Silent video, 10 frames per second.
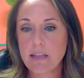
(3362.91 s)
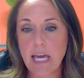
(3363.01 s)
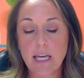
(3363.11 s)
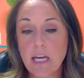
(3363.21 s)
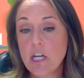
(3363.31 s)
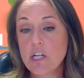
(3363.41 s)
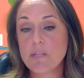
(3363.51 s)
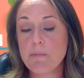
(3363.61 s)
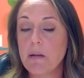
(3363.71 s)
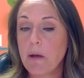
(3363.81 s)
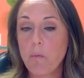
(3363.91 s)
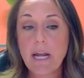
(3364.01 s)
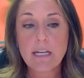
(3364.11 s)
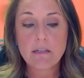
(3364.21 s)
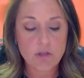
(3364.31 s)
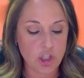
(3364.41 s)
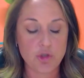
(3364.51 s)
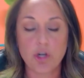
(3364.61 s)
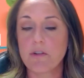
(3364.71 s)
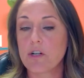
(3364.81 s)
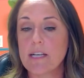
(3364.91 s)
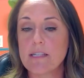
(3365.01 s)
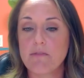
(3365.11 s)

Like, she's been to my wedding. She drove across